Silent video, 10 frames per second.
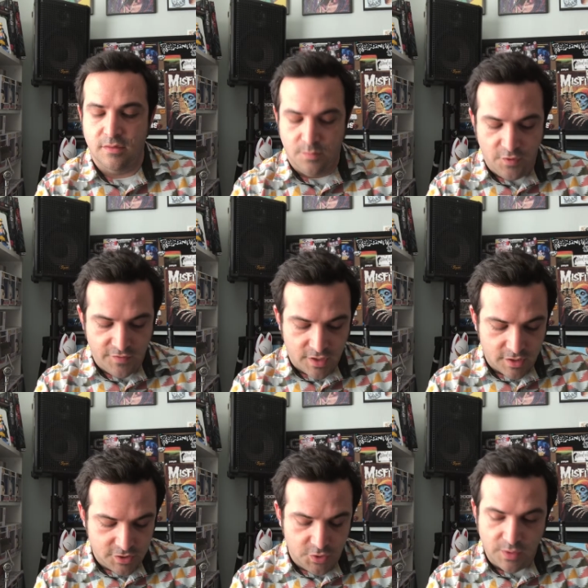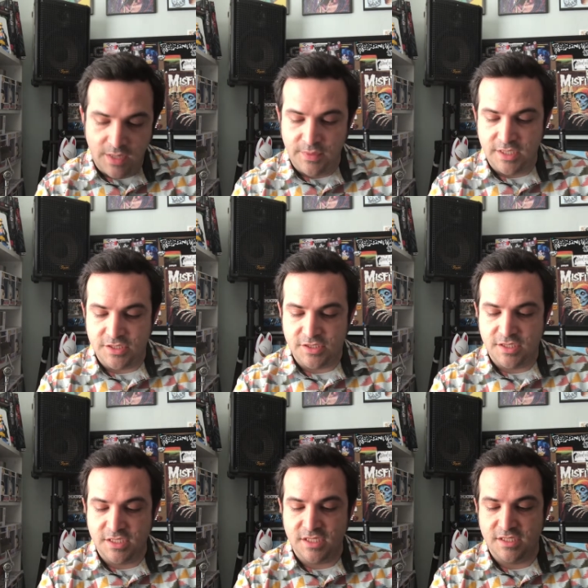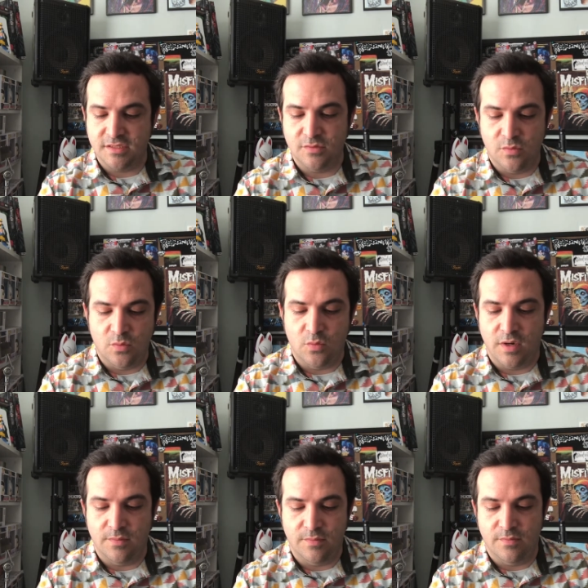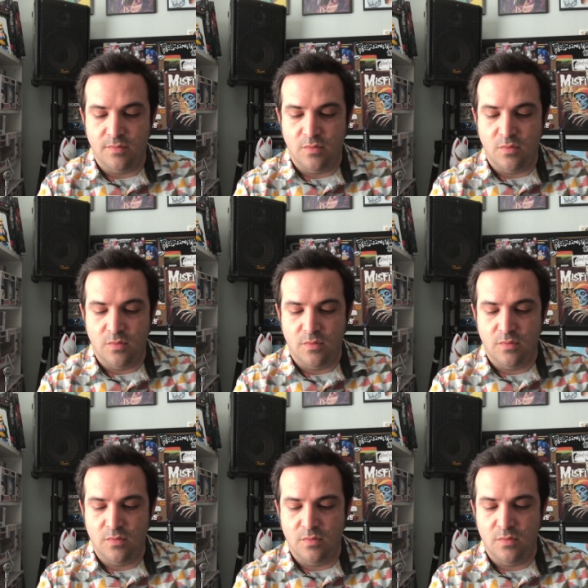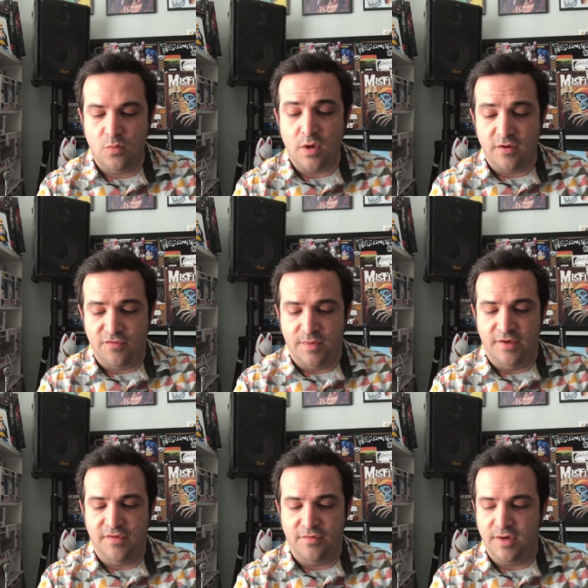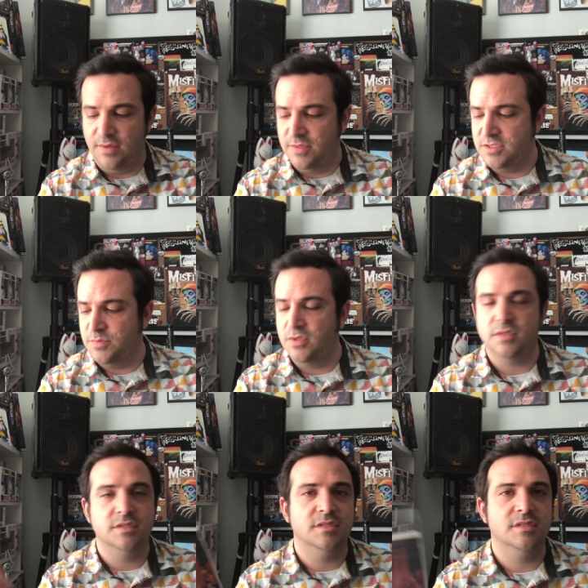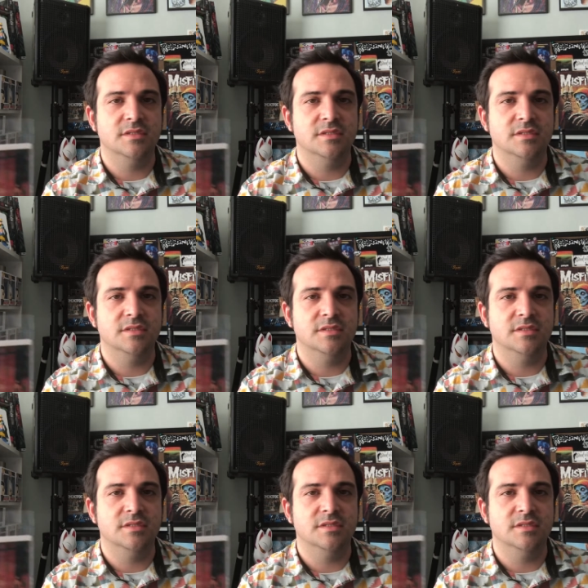Moving on to Image, this is one of my favorite Image books.